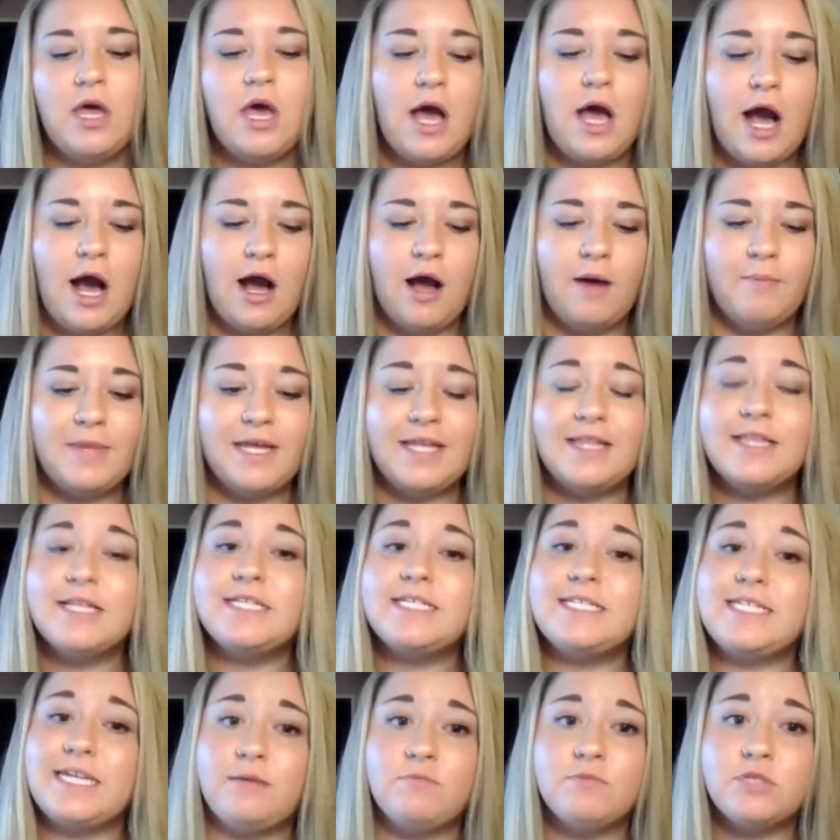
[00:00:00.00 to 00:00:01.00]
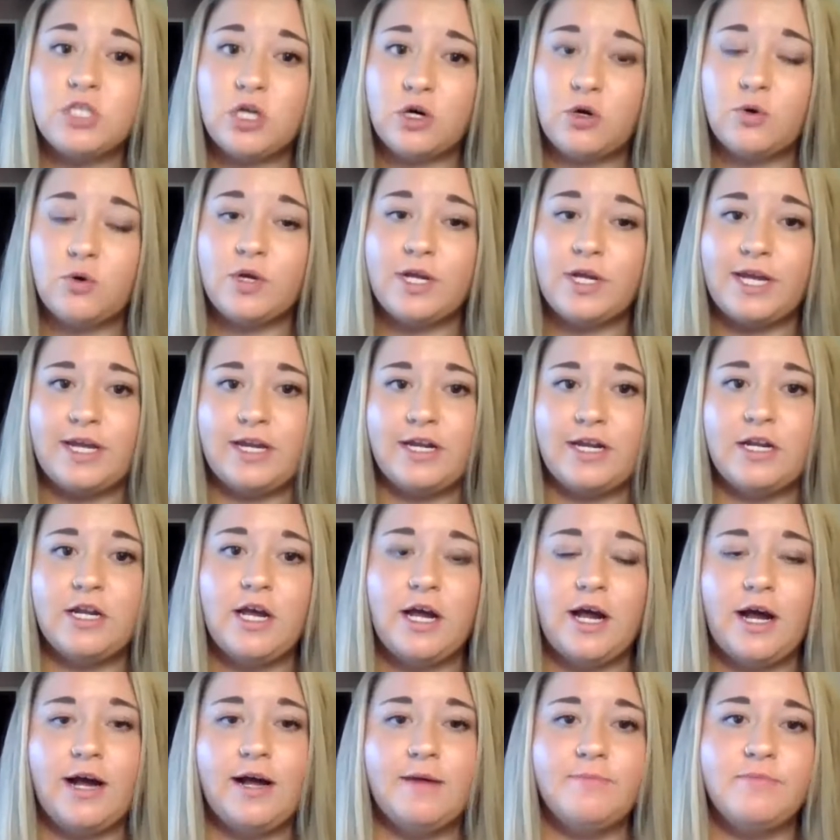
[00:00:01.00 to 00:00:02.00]
In the same token,
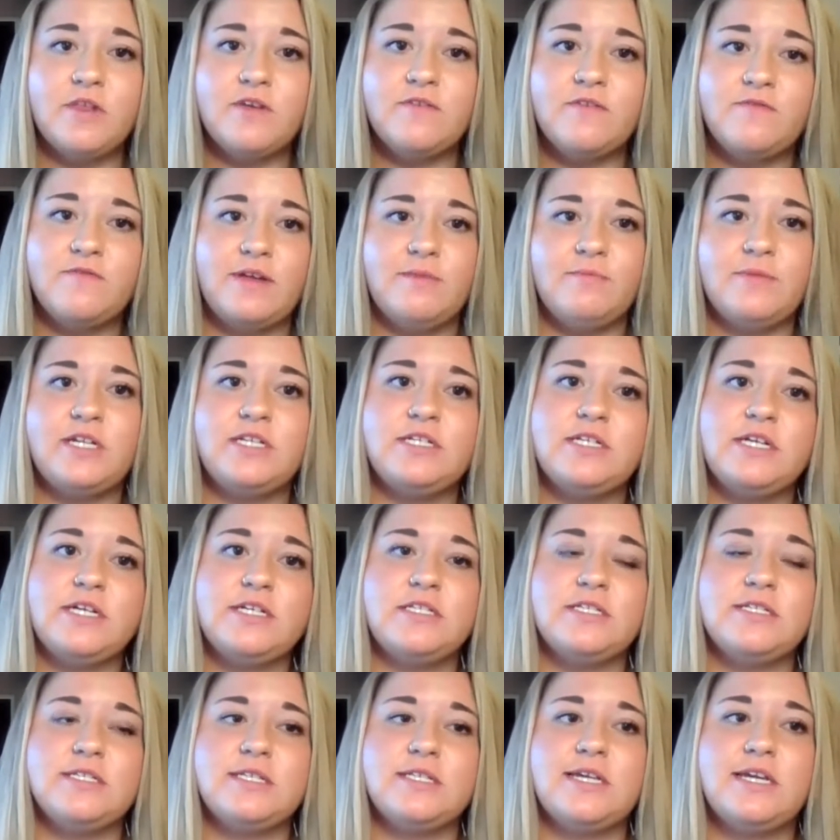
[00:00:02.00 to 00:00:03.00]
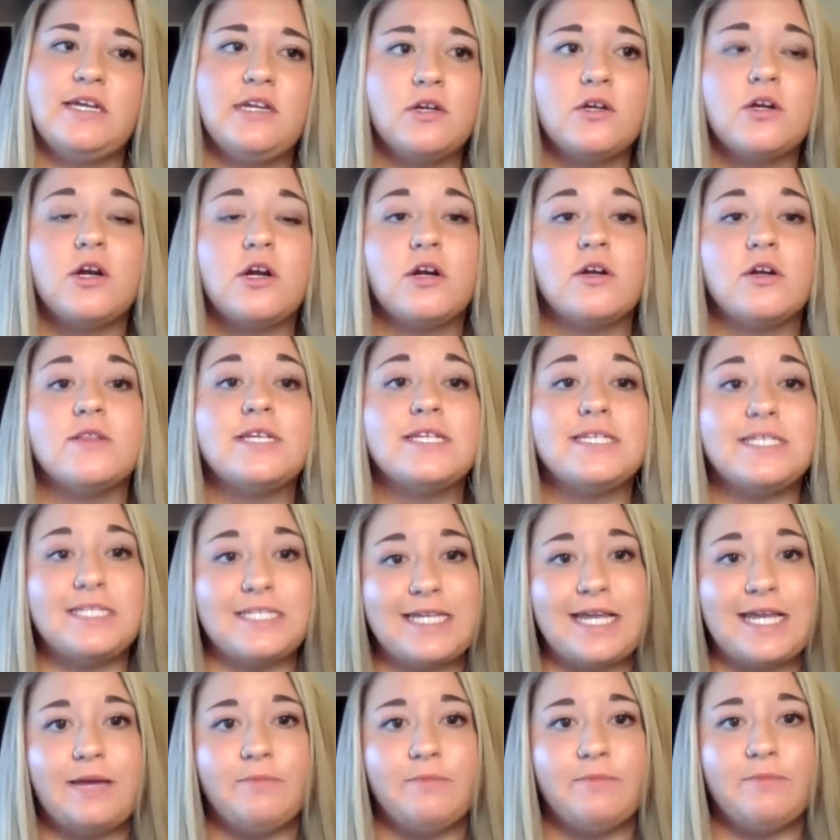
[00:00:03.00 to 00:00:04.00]
the family does incur the
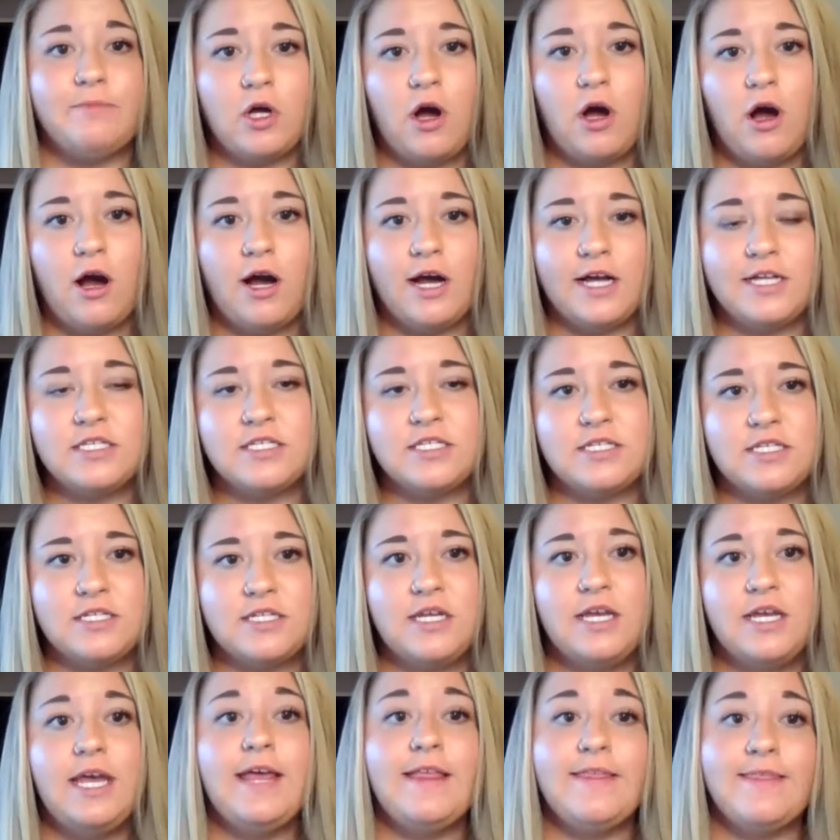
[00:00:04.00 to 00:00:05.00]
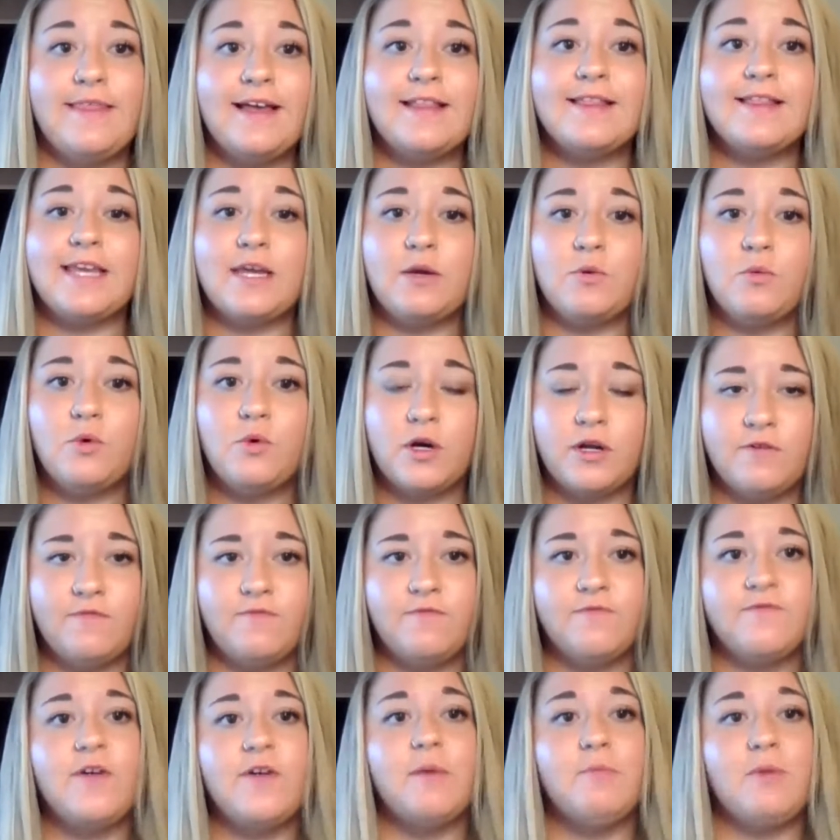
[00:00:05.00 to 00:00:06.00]
same cost that they would
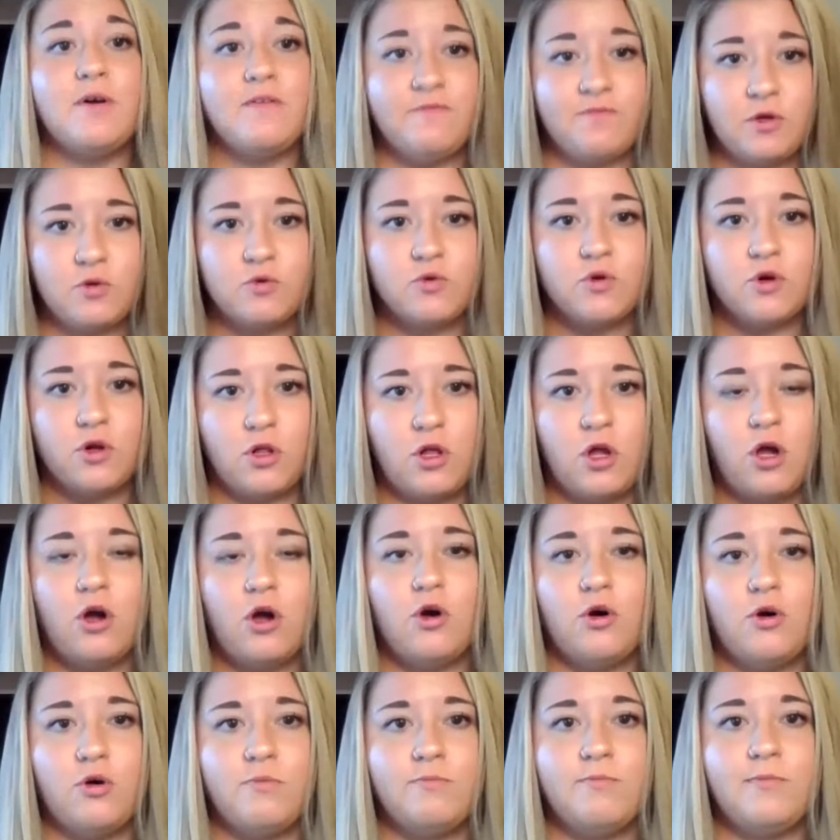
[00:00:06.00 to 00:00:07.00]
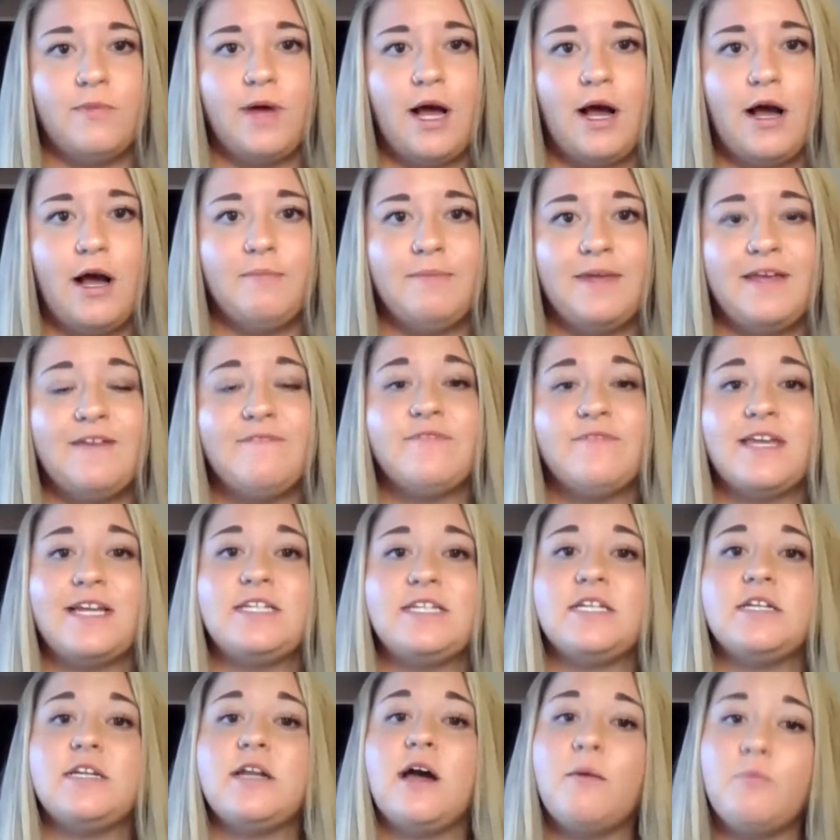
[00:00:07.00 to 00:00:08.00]
from a funeral home if they
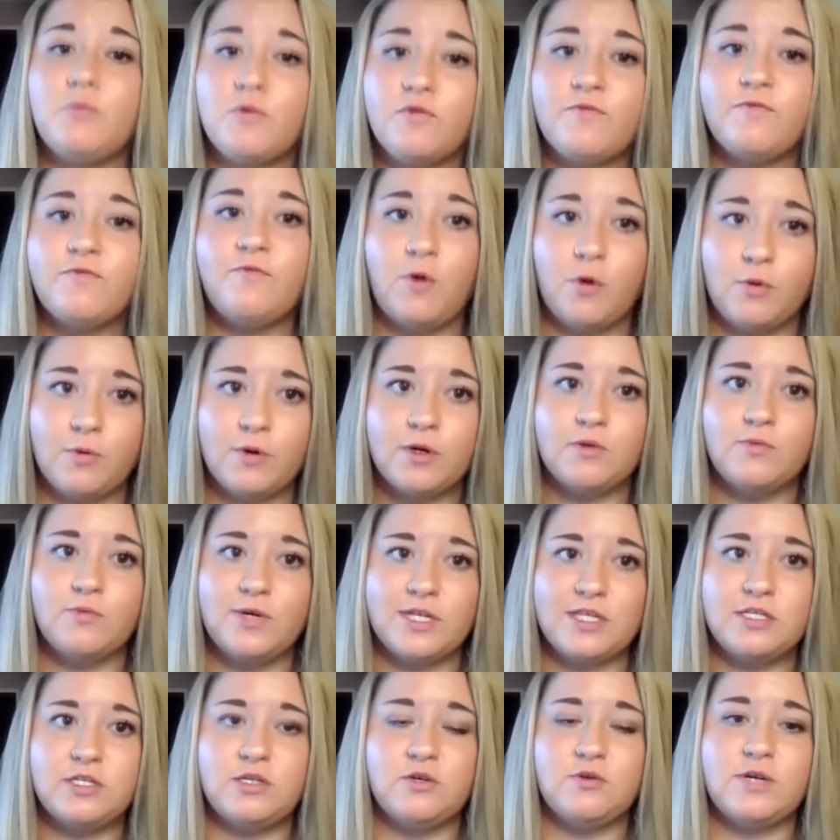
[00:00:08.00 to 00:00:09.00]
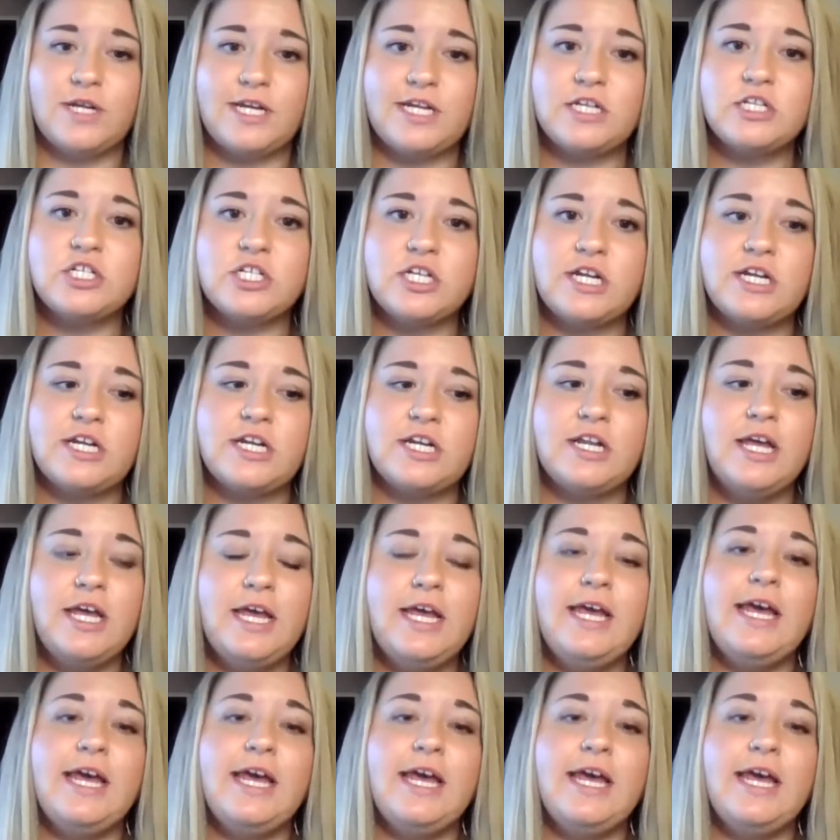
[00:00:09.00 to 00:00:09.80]
did not move forward with donation,